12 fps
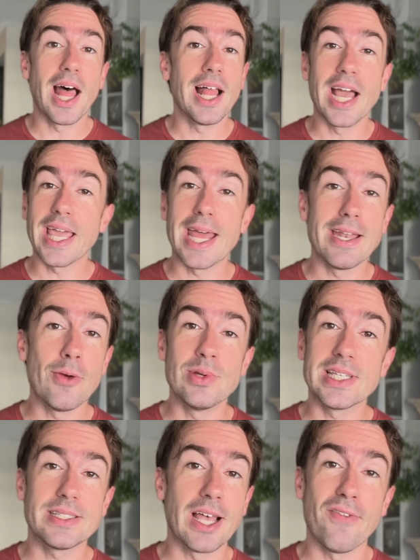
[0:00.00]
Again, it was
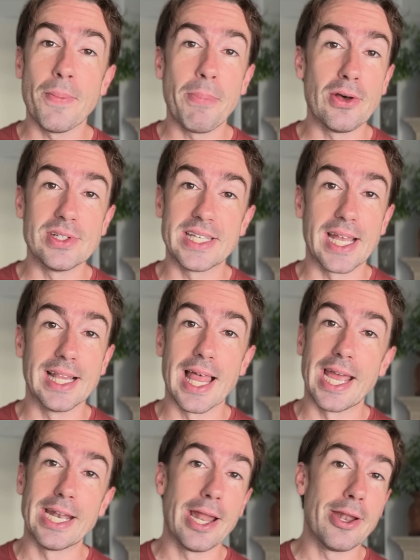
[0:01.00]
a self-imposed
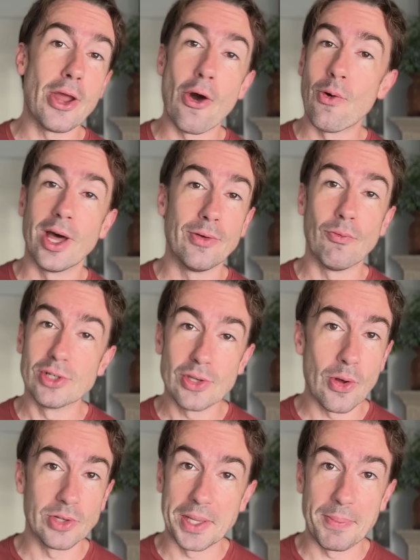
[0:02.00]
deadline. No one was
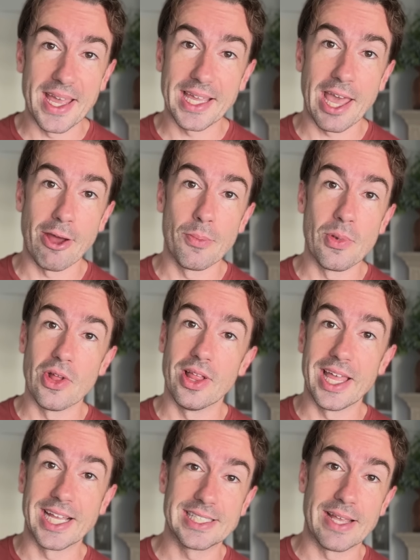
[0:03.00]
holding me accountable
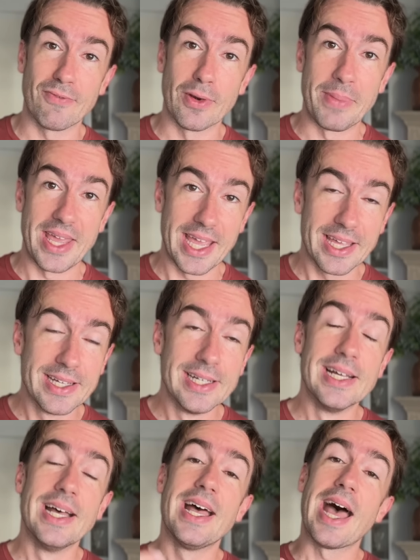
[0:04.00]
except for me.
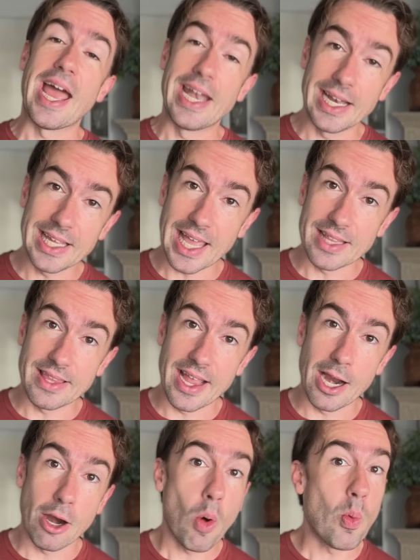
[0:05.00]
I didn't get
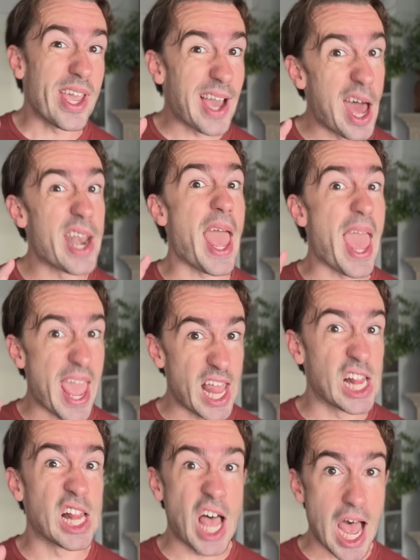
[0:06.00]
there. We got a
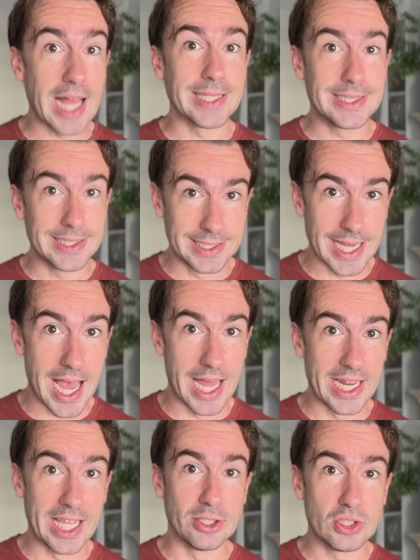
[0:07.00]
lot
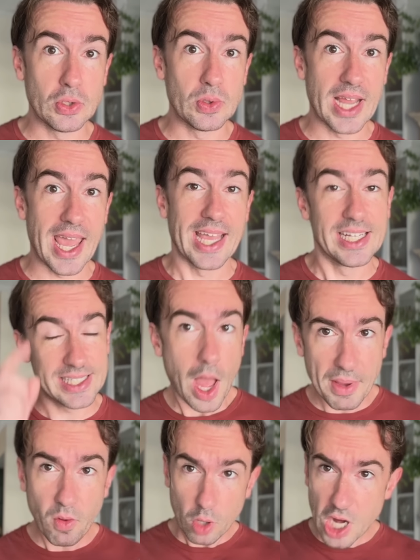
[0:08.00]
done in 2 days. I
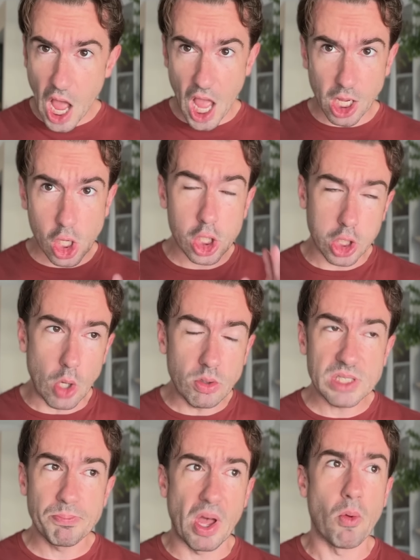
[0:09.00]
mean, we're not
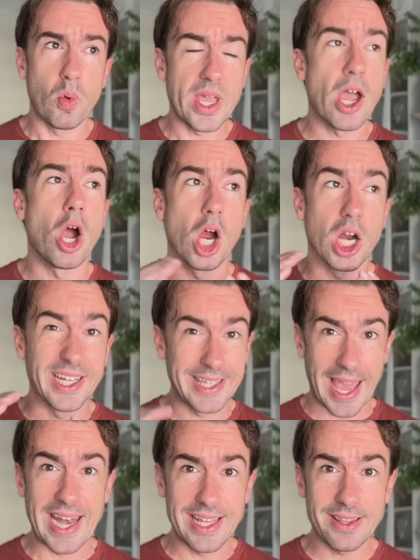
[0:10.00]
close, but we are
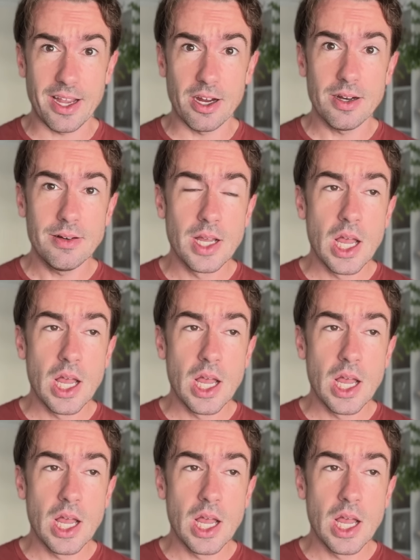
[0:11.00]
getting there.